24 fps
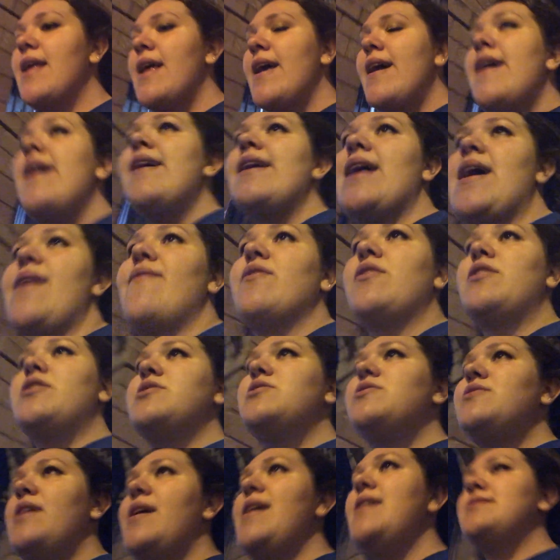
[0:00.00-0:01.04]
and have a good
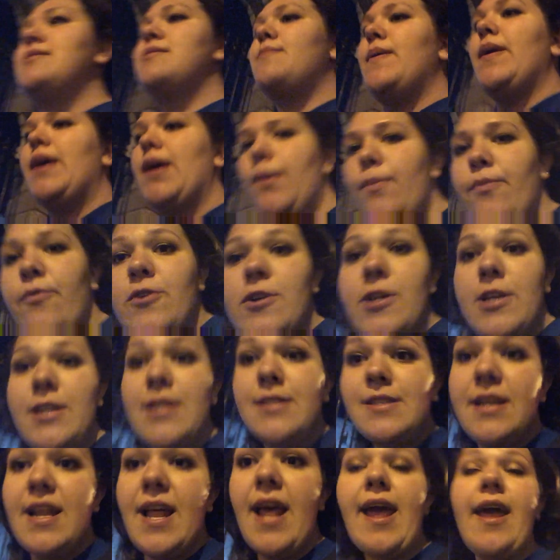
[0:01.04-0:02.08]
2 days to make up for
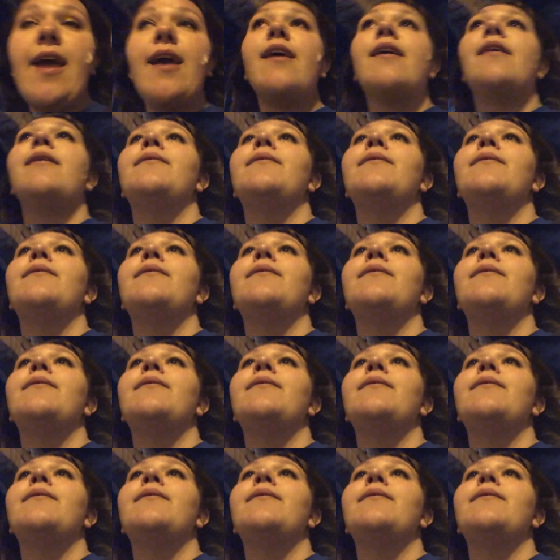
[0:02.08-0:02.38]
today.